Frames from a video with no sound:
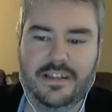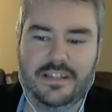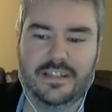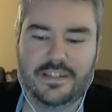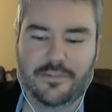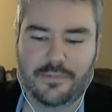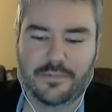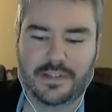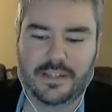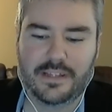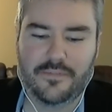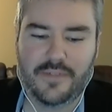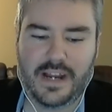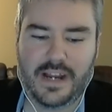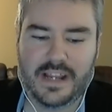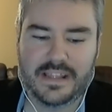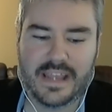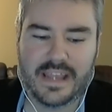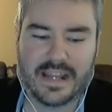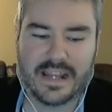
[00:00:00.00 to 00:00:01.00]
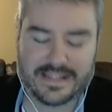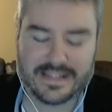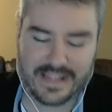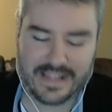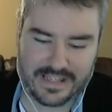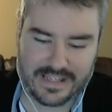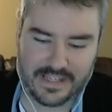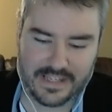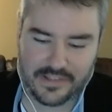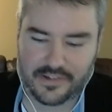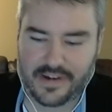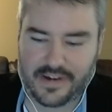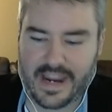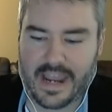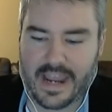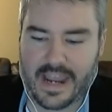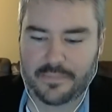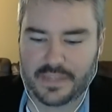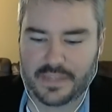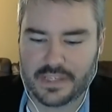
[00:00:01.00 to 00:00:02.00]
to really find that killer
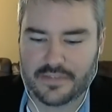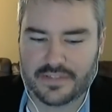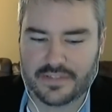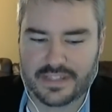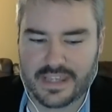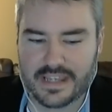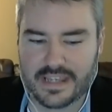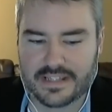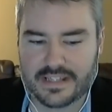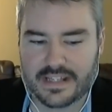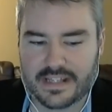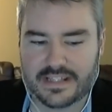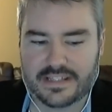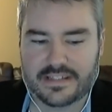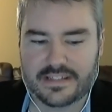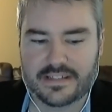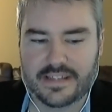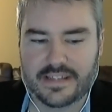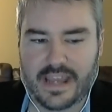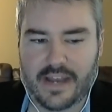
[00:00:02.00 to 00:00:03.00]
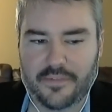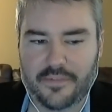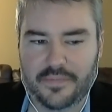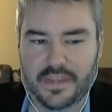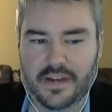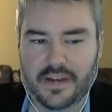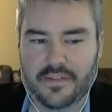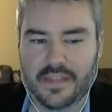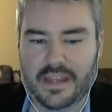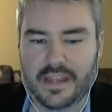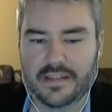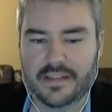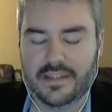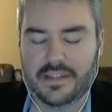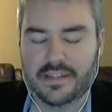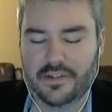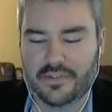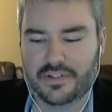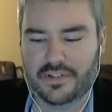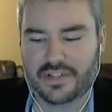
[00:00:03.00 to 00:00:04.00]
app, the use case that's out there that,
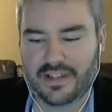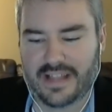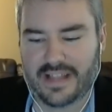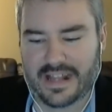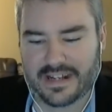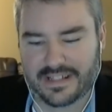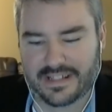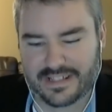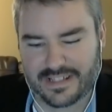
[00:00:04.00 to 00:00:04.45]
there's a lot of